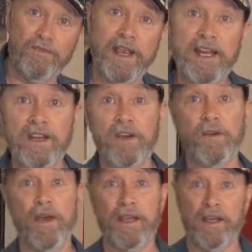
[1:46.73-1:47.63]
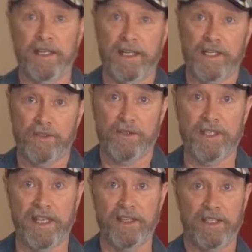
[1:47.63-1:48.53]
radio. I got an extra
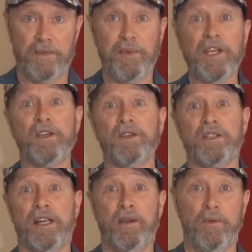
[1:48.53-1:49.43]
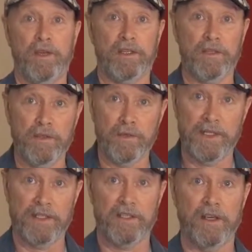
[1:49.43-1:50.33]
set of speakers that I want to
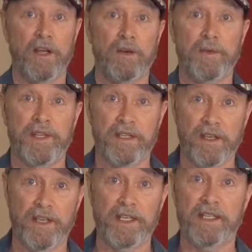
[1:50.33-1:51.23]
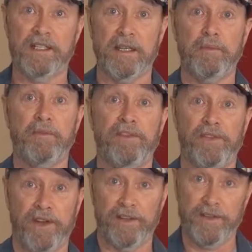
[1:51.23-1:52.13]
install with a tiny
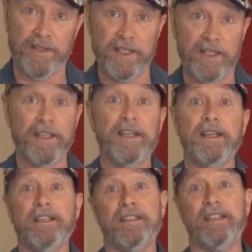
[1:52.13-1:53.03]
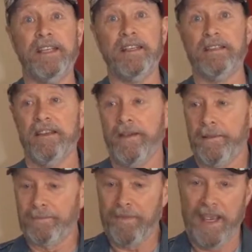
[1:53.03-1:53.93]
subwoofer under the seat.
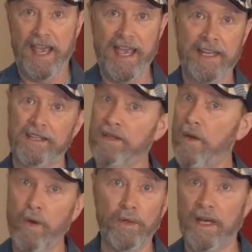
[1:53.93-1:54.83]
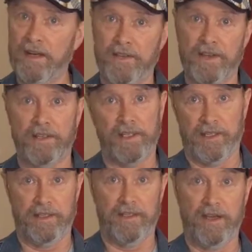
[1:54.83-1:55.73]
And there's a whole lot of other
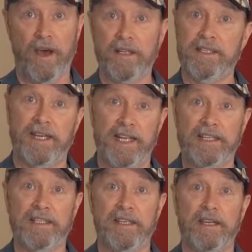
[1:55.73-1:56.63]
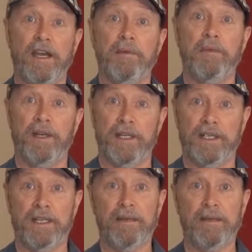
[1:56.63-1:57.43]
little odds and ends, like a harmonic